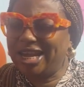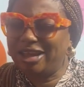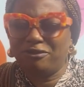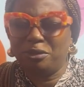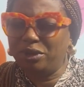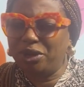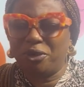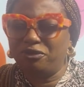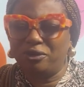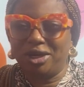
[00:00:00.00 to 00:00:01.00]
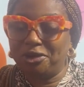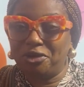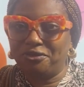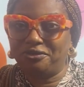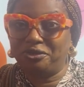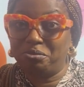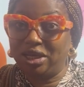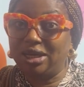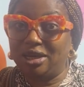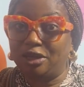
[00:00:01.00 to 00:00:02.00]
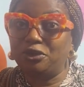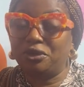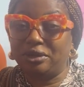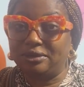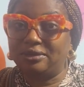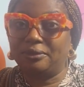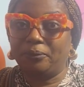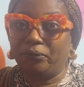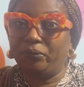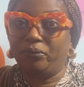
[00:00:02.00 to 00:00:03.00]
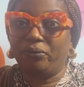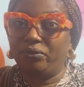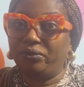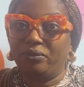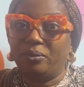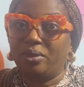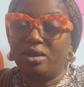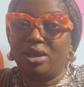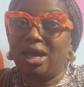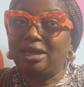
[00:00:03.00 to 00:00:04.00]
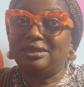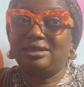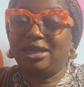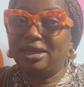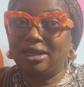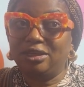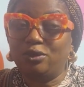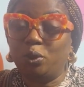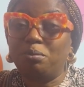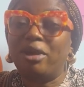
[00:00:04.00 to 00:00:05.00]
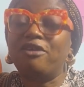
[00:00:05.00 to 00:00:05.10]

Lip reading: never be grateful enough for making that choice. I say this with my